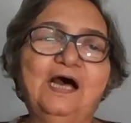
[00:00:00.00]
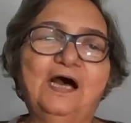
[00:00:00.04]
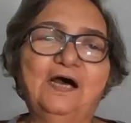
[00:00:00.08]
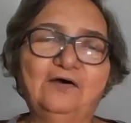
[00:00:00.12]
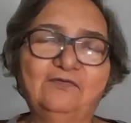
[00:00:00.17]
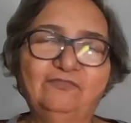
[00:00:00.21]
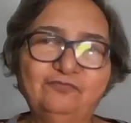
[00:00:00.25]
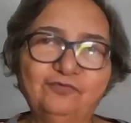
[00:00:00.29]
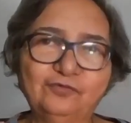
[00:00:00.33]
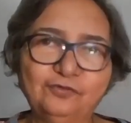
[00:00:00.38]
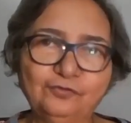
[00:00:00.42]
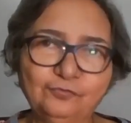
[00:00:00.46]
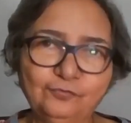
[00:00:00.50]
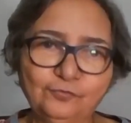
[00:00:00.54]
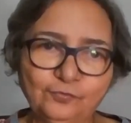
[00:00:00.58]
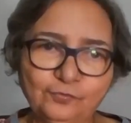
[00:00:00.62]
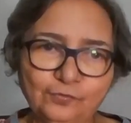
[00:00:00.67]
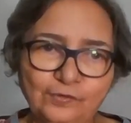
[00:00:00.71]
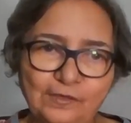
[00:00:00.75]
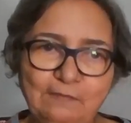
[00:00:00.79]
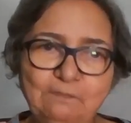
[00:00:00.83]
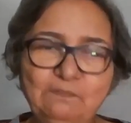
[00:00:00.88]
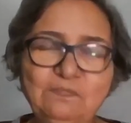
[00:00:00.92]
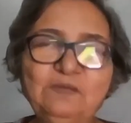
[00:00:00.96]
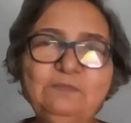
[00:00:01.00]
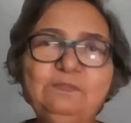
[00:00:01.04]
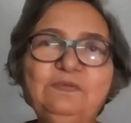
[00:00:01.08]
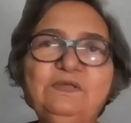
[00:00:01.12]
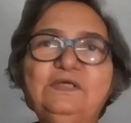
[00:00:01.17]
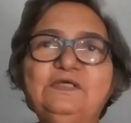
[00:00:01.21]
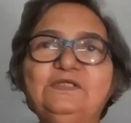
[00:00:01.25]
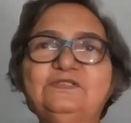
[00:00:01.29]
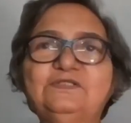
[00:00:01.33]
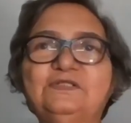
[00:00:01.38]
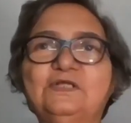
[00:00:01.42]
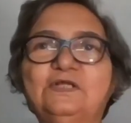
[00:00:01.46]
after you do your
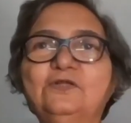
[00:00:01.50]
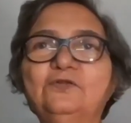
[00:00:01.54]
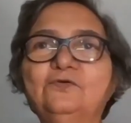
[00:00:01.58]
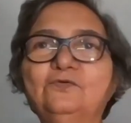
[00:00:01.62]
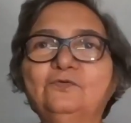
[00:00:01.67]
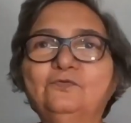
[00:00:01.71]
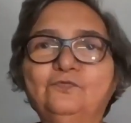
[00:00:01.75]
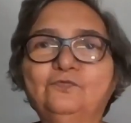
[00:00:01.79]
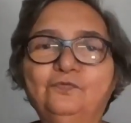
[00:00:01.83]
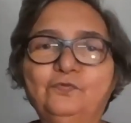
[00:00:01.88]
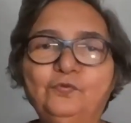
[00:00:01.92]
MBBS, then you